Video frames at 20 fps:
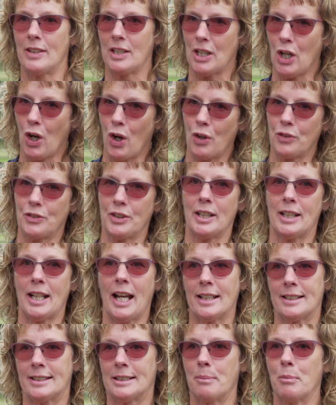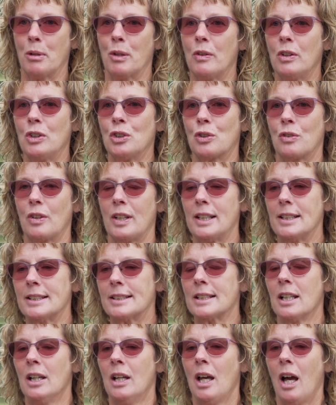yard that had had similar injuries,